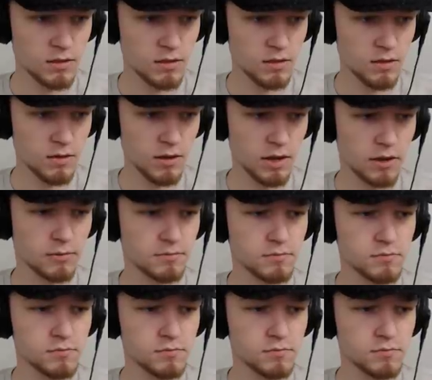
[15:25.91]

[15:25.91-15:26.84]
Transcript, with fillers: So there we go.